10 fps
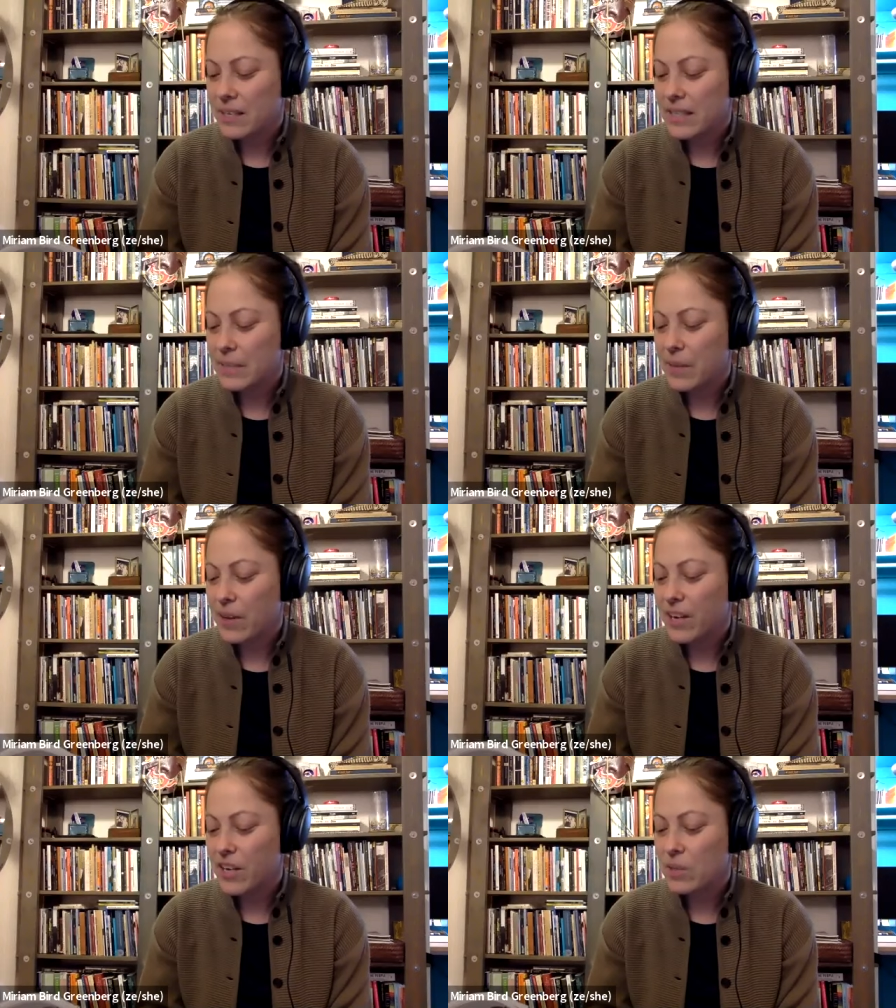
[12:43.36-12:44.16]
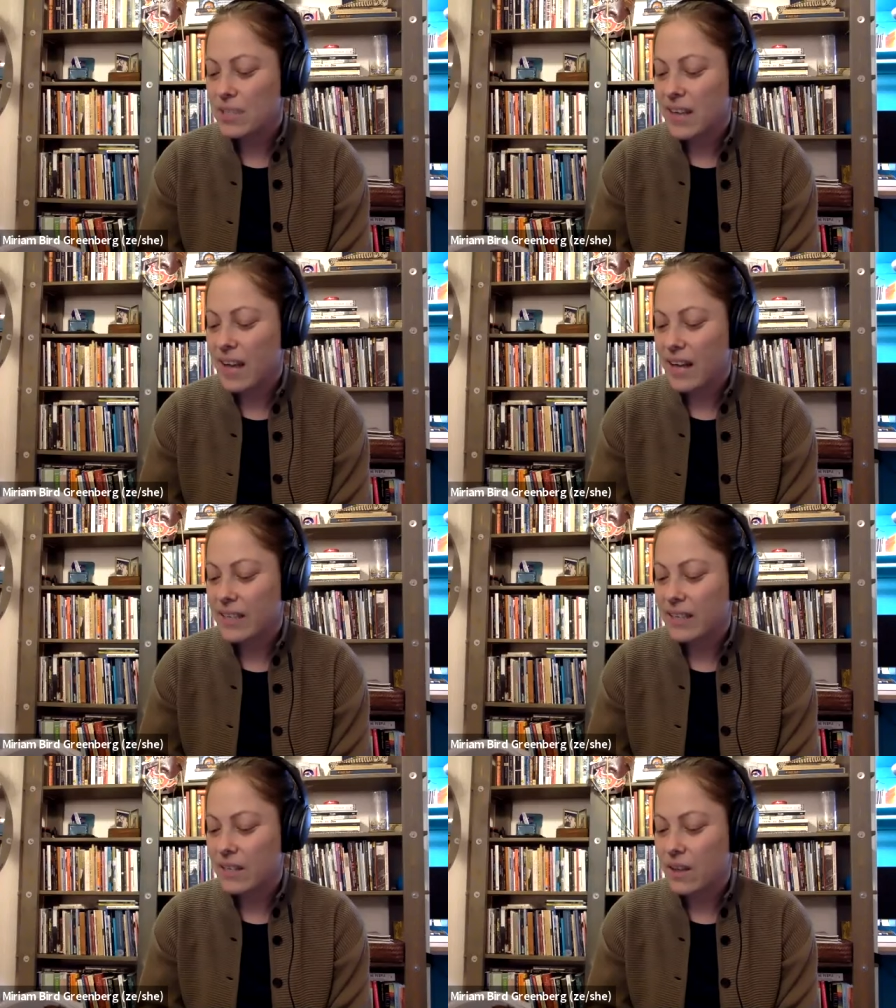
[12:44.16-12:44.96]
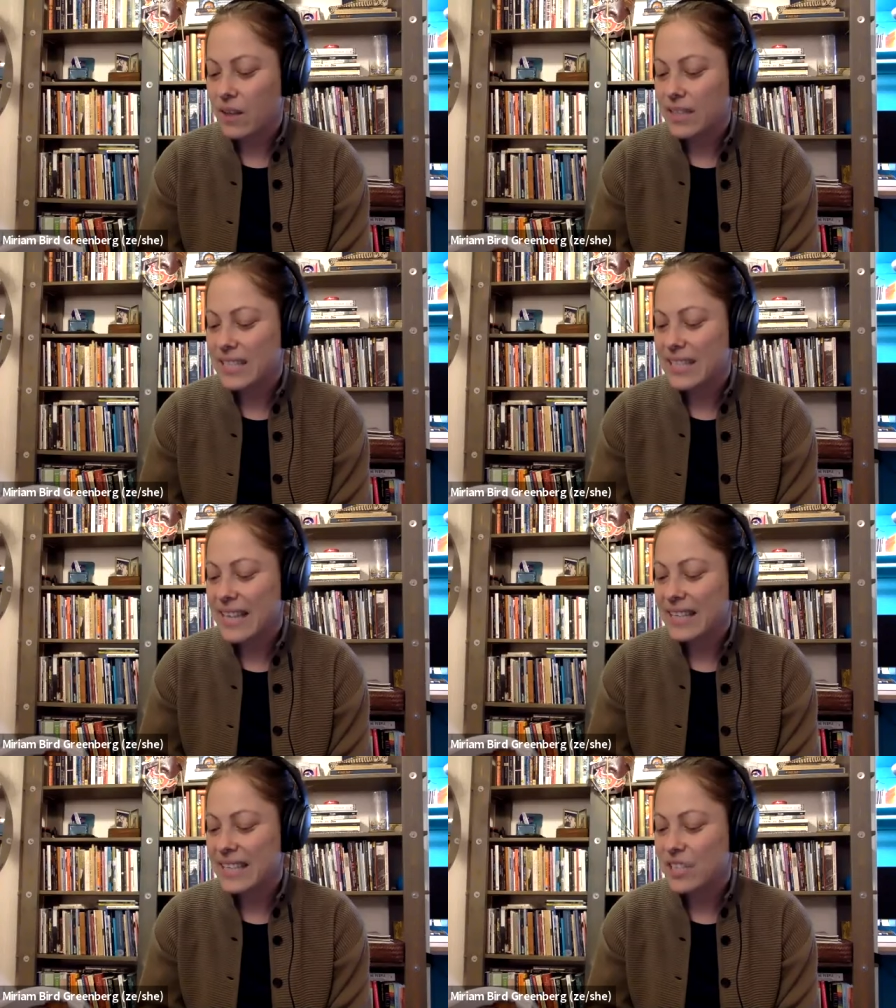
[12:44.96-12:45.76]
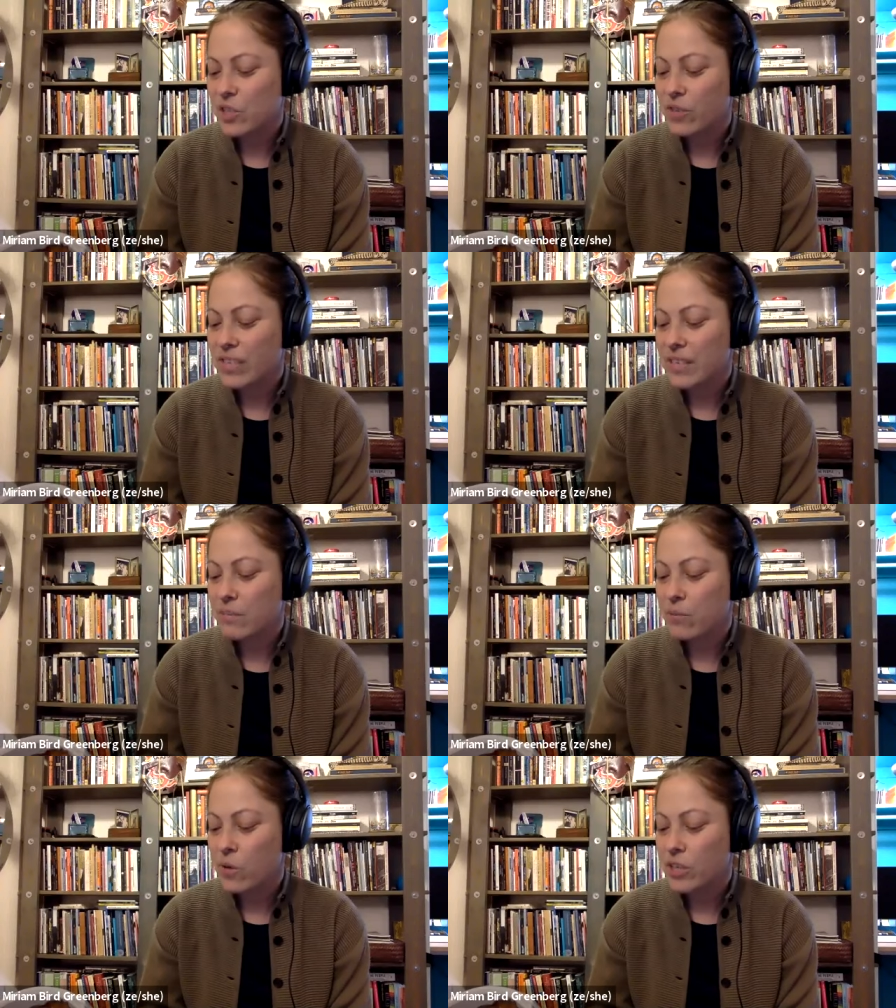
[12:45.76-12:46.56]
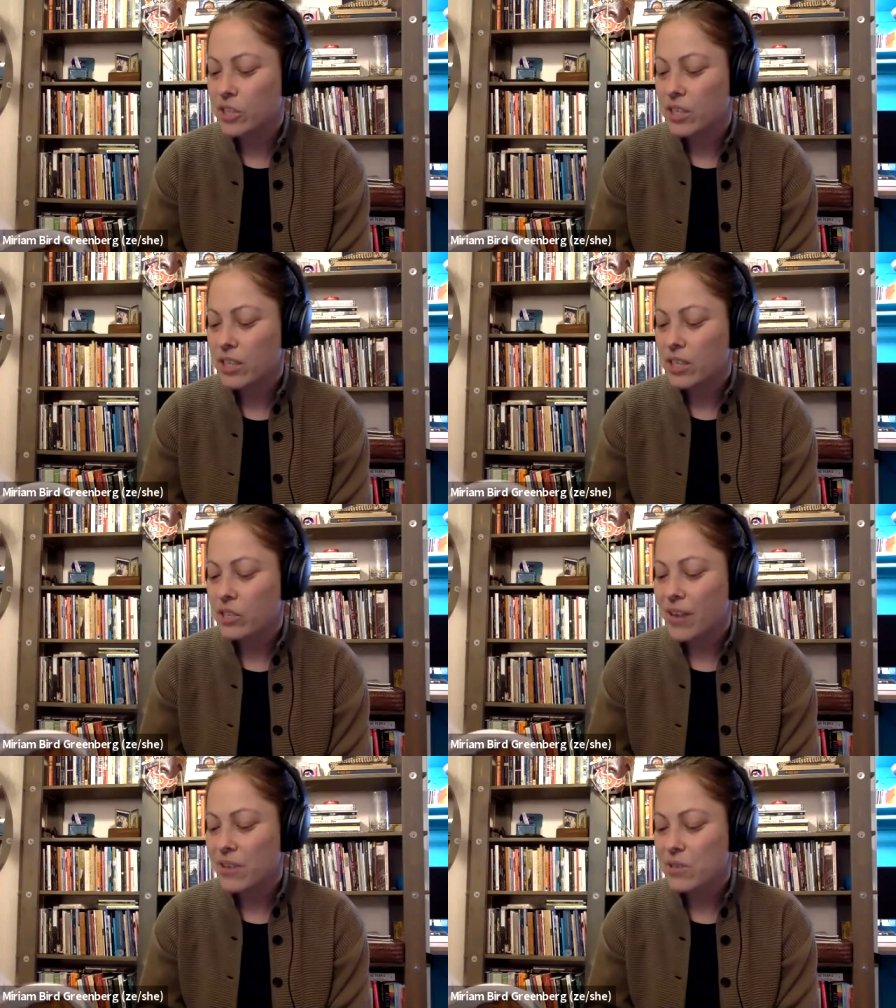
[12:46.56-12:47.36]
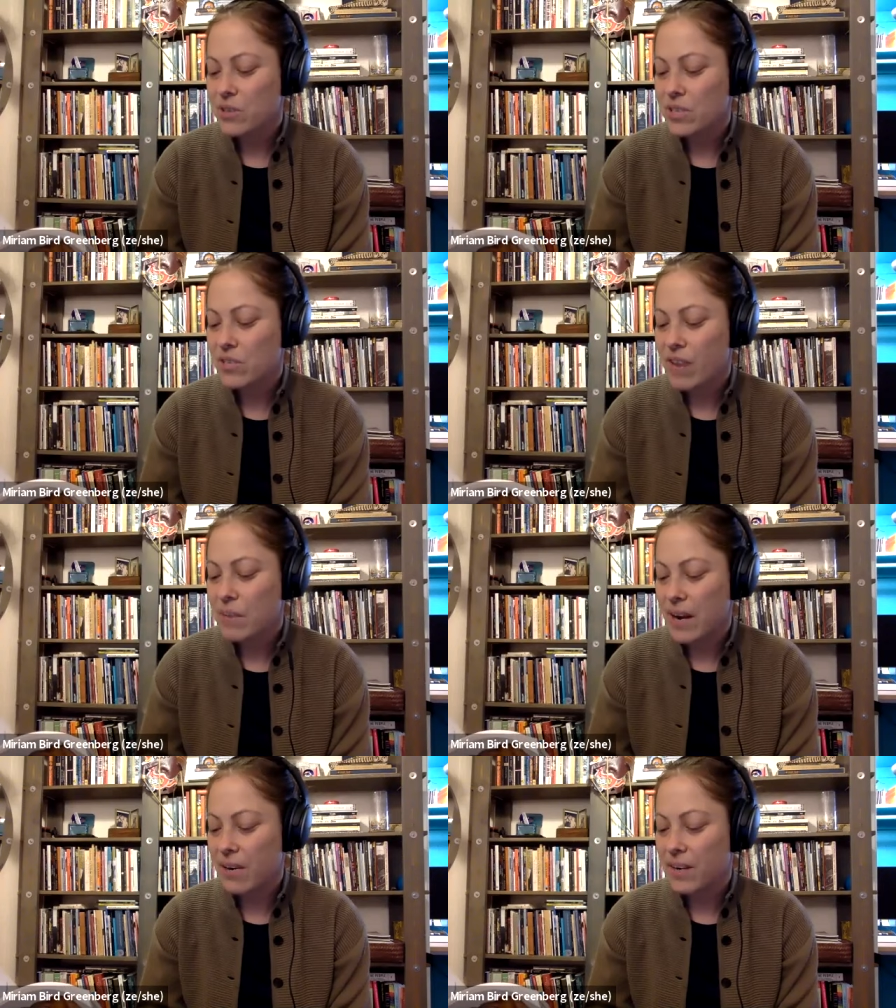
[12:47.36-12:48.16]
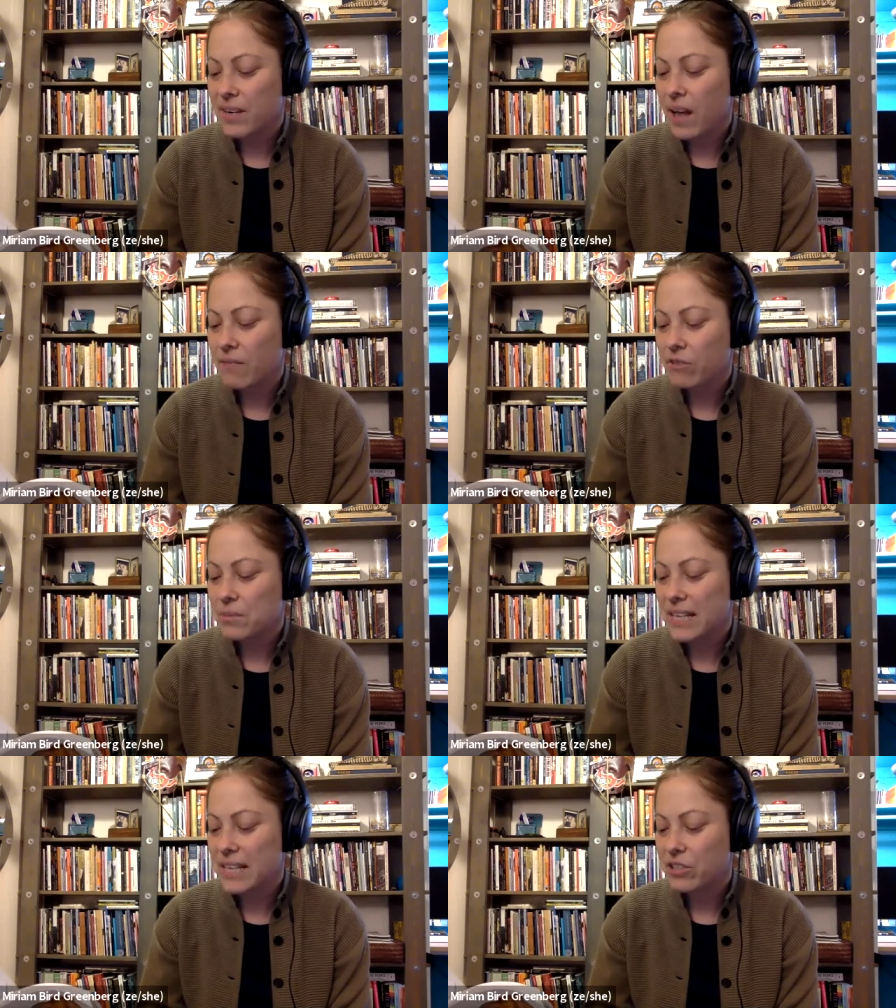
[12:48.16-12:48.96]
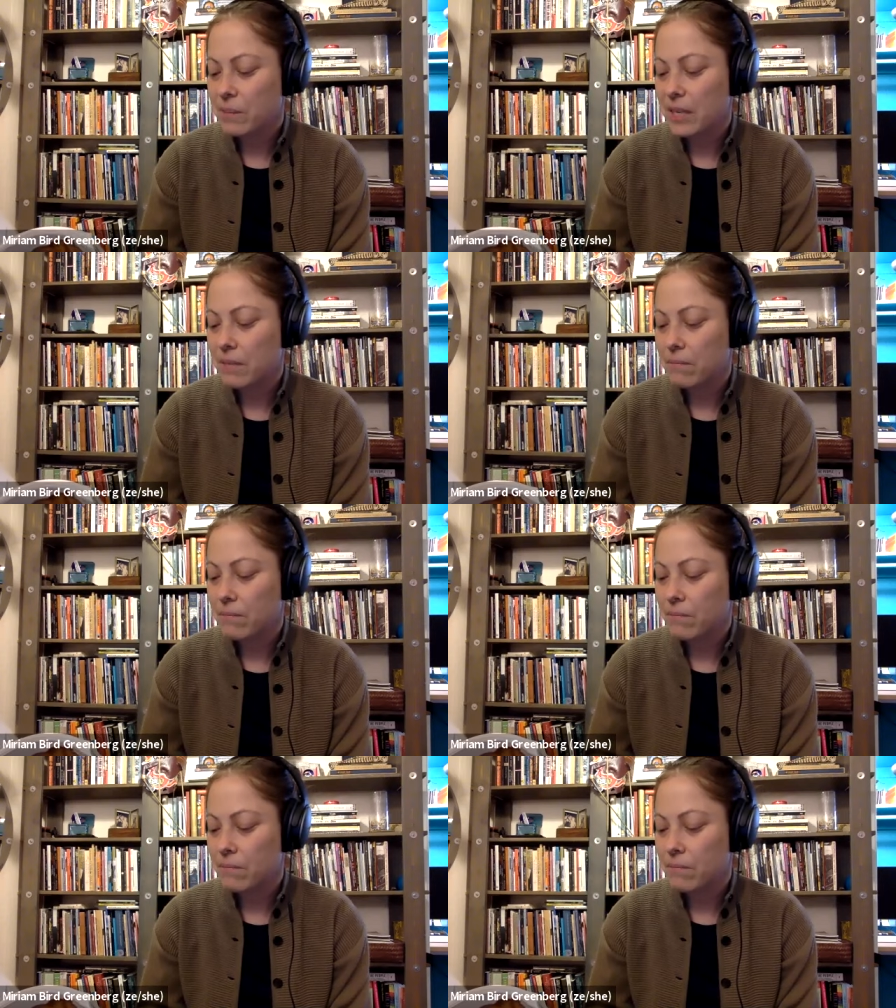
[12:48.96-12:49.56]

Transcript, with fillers: sleeping on a ghost cot on the slanting, screened in porch, trousers threadbare, not from daydreaming.